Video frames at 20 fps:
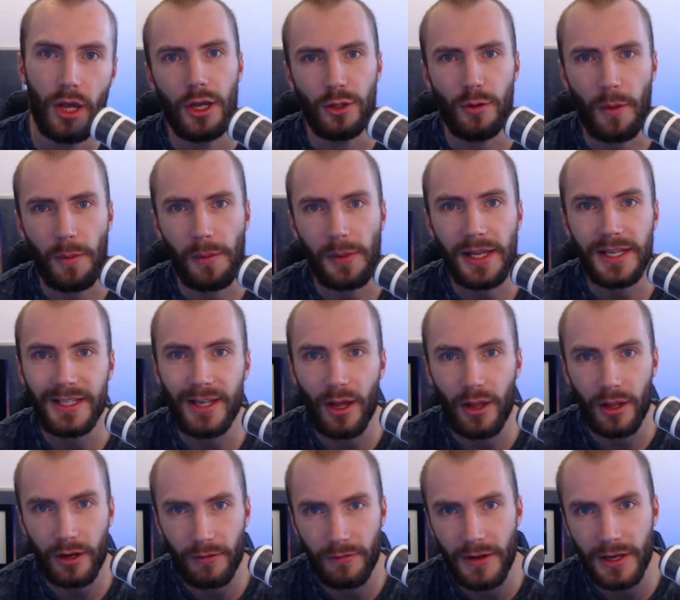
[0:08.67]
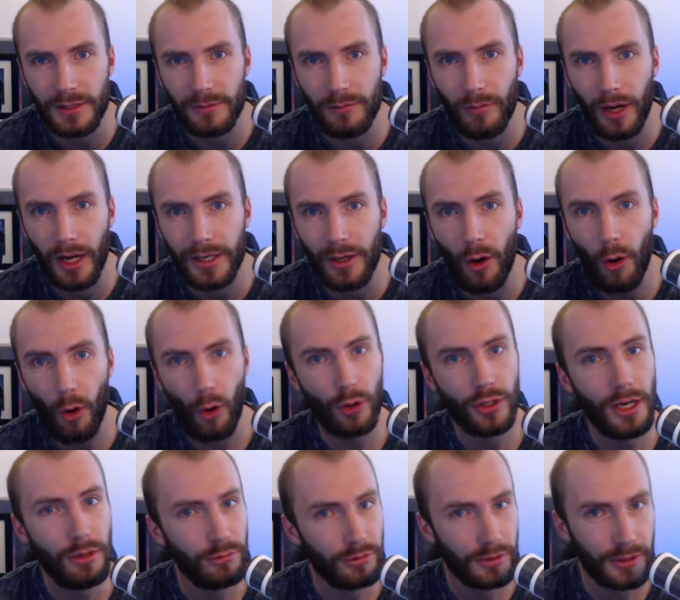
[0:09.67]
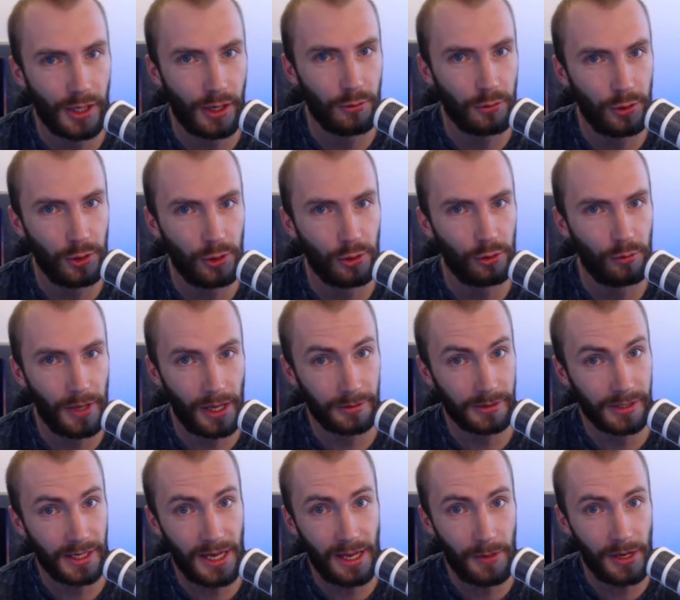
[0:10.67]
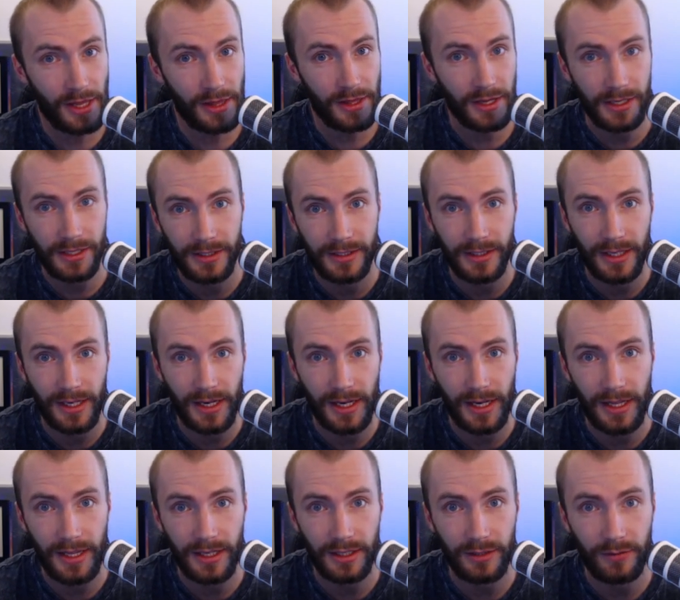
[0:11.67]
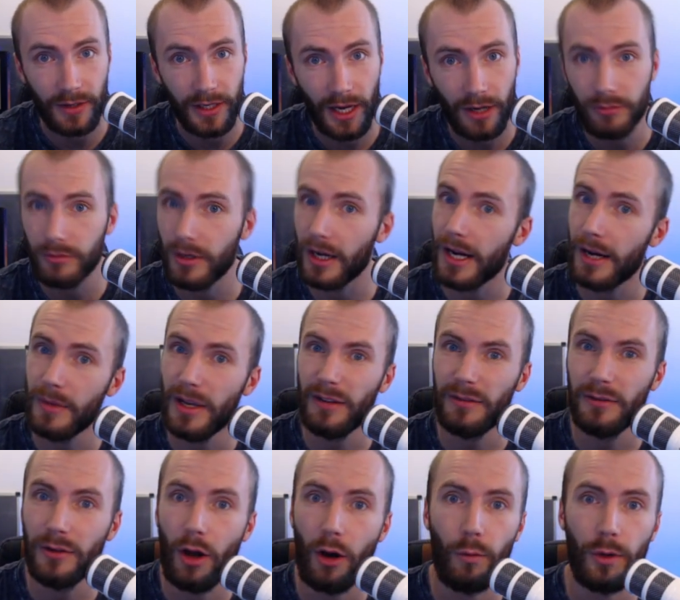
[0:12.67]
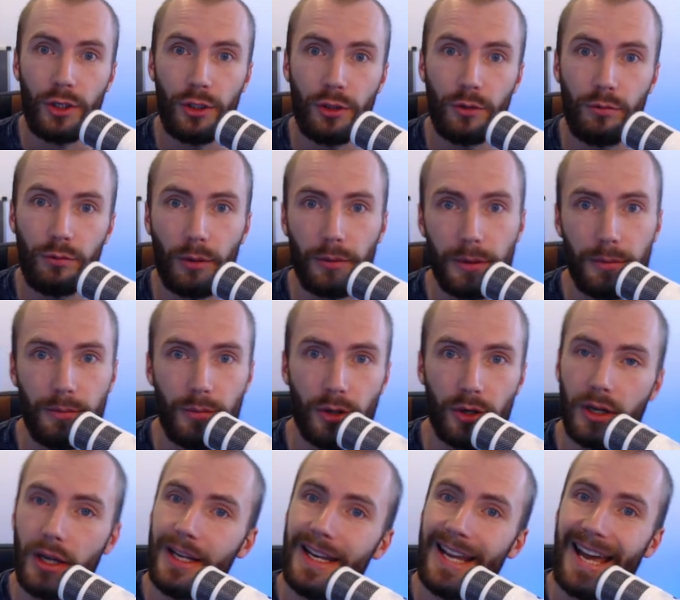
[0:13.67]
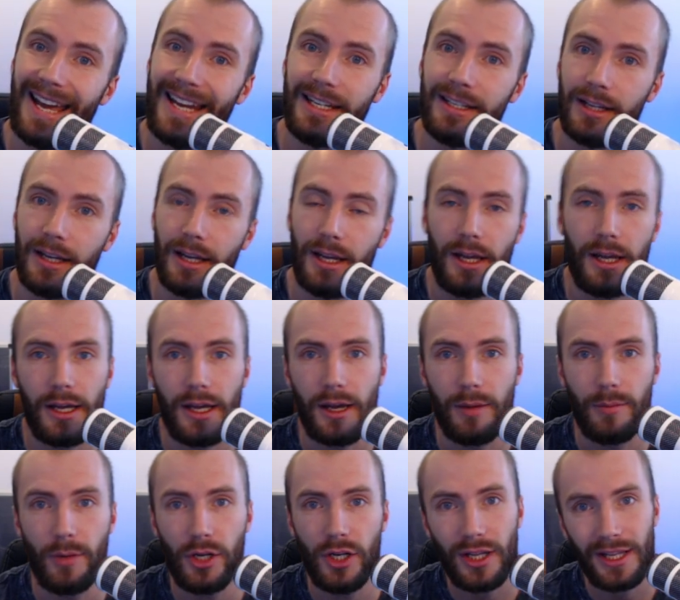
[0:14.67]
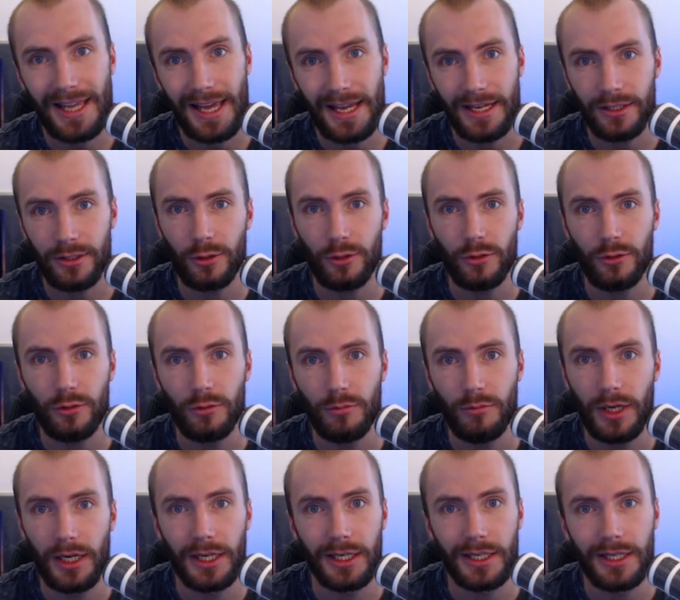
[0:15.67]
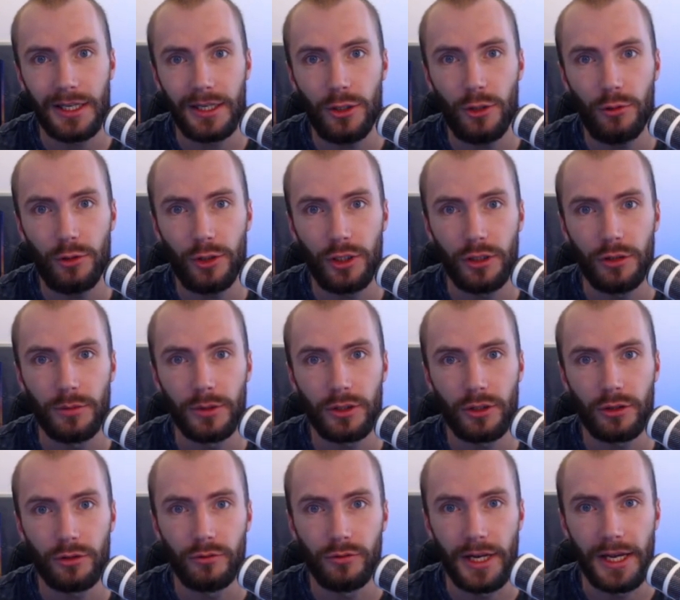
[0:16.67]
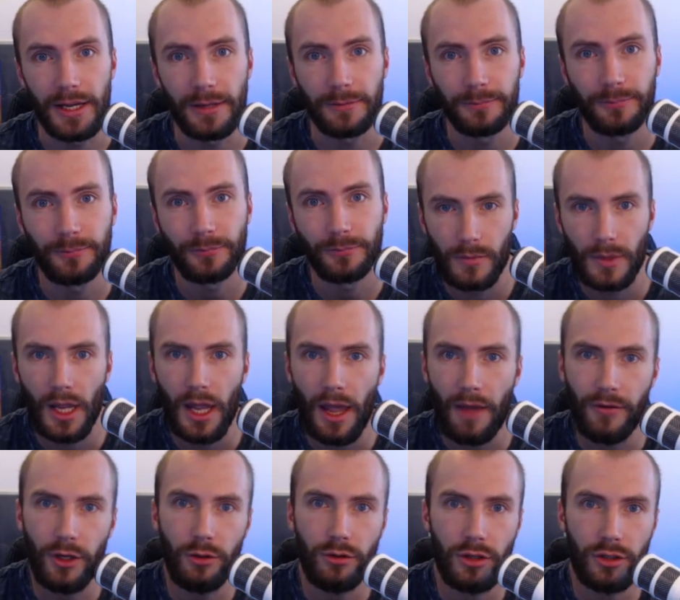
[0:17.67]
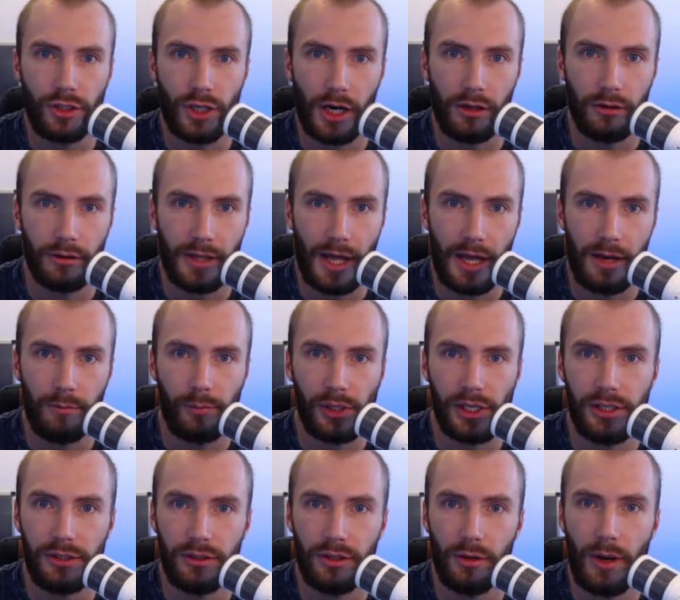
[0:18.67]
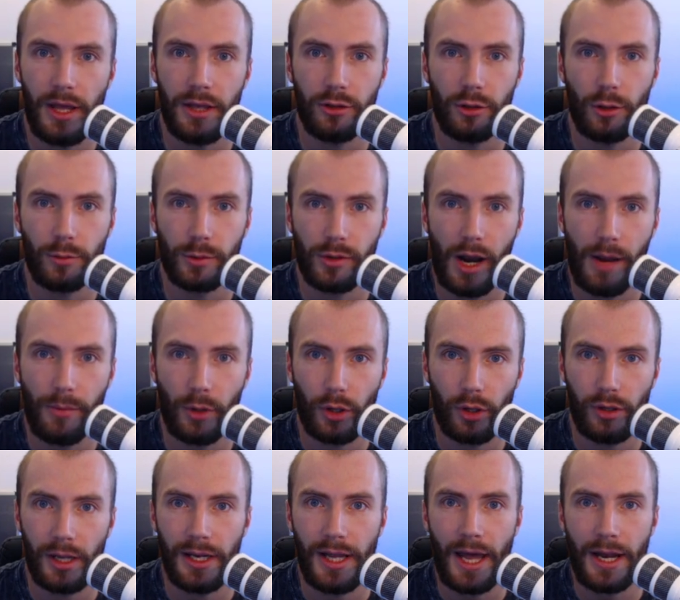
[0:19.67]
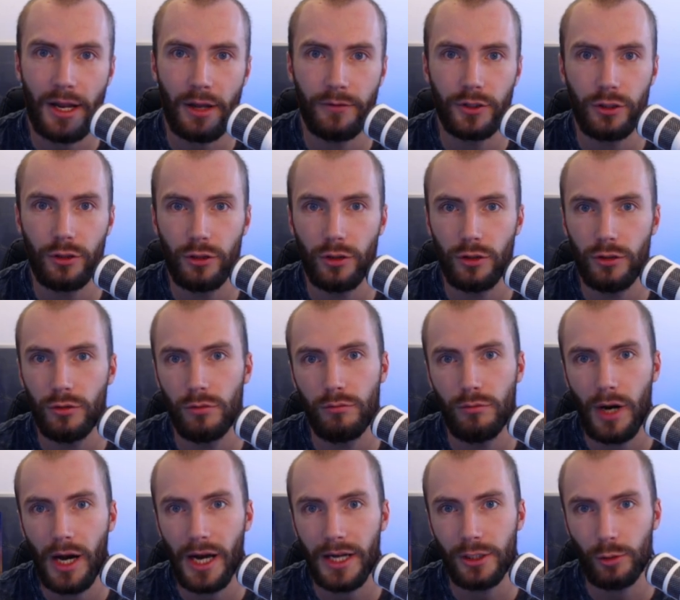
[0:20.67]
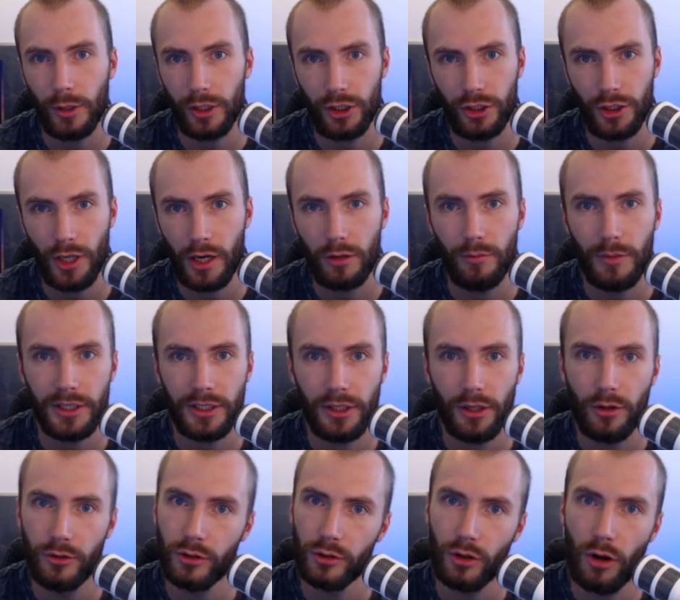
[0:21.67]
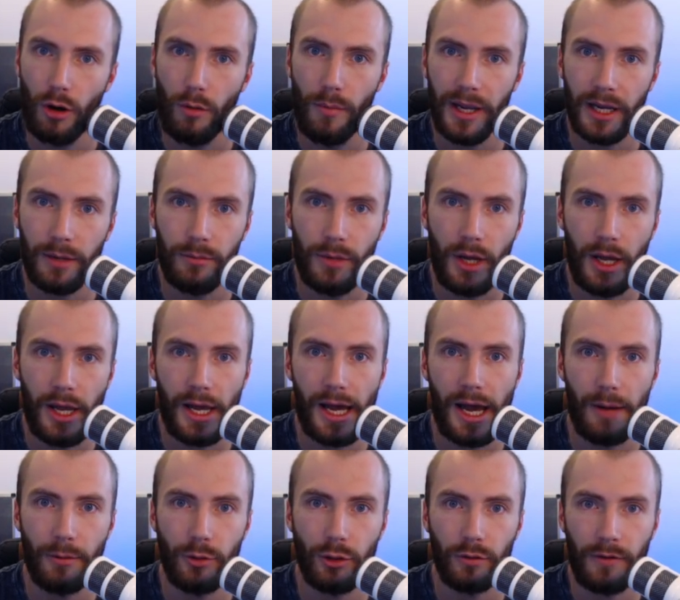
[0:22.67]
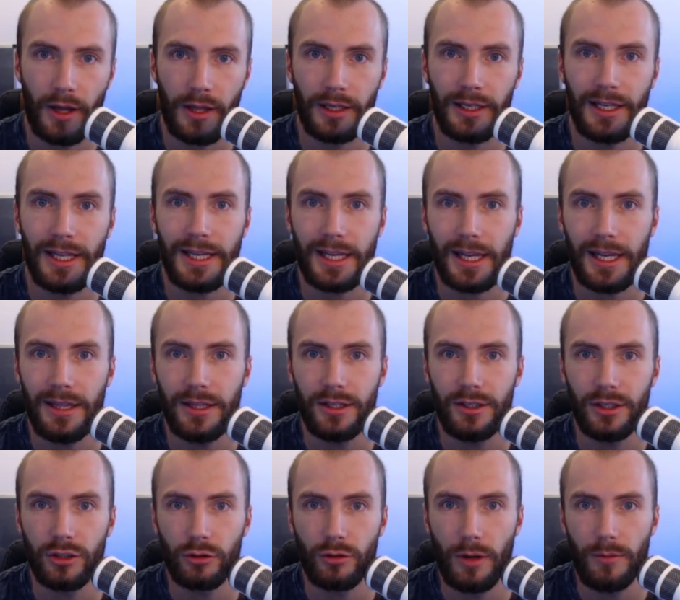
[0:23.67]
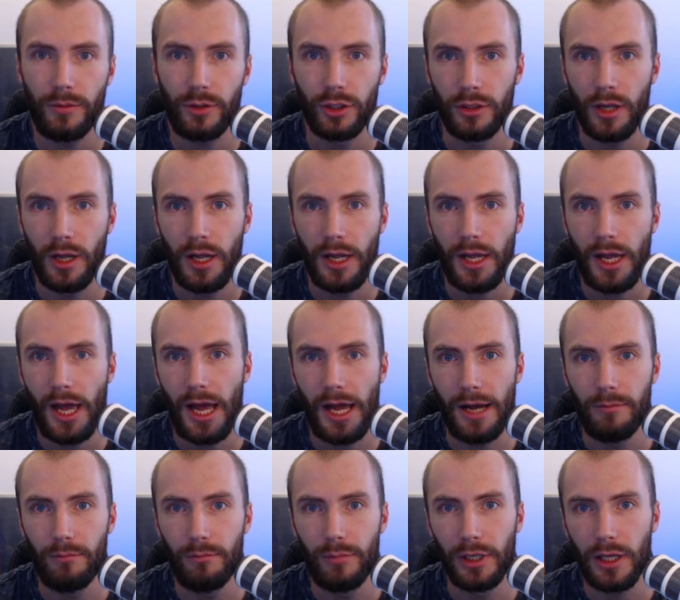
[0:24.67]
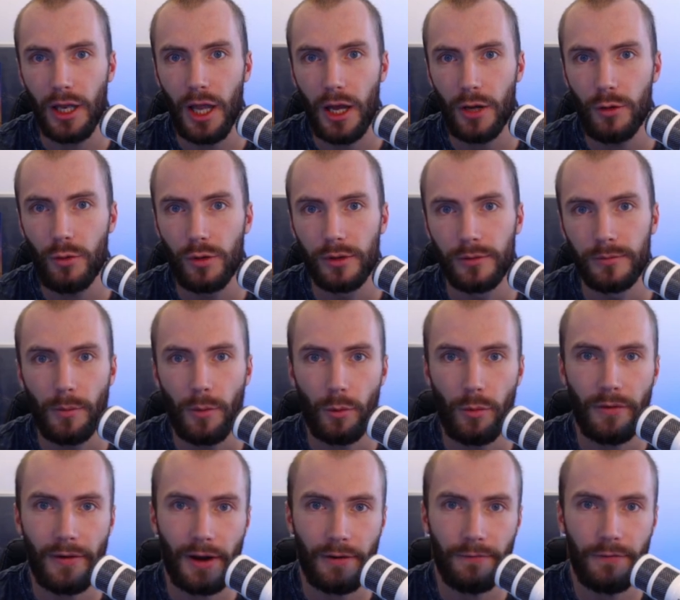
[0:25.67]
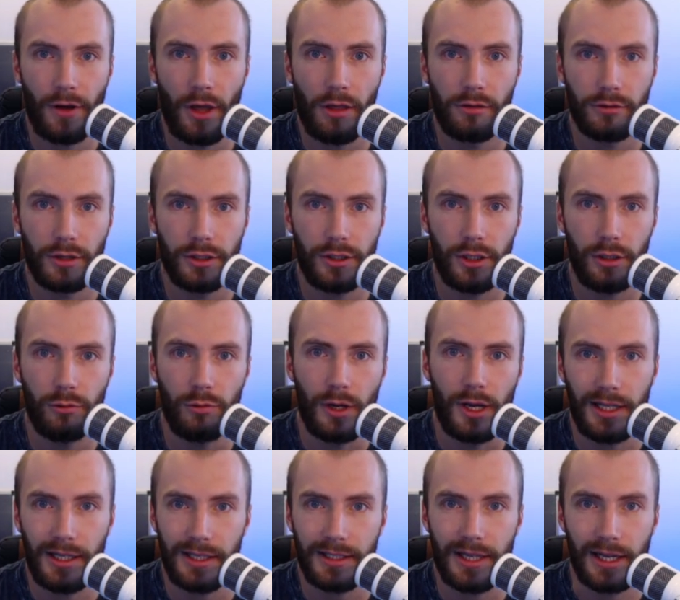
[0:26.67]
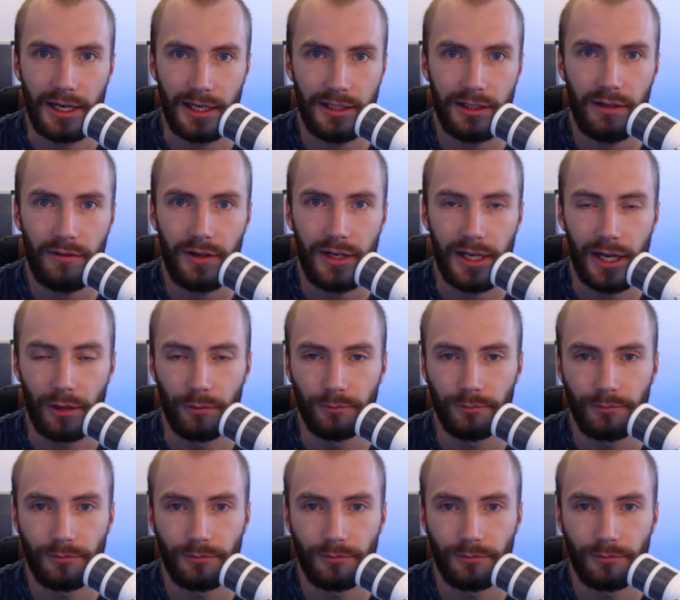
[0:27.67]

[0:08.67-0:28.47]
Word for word: You'll be pleased to know that I fixed my audio, so you'll be able to hear me in this uh, in this video. Um, if not, we should probably put an end, um, an early end to my YouTube career. If you're new to the channel, then please do hit the subscribe button and head over to my Twitch channel, Mr. Underscore Bingham. Um, you'll find a link in the description uh, below. But without further ado, let's get into the video.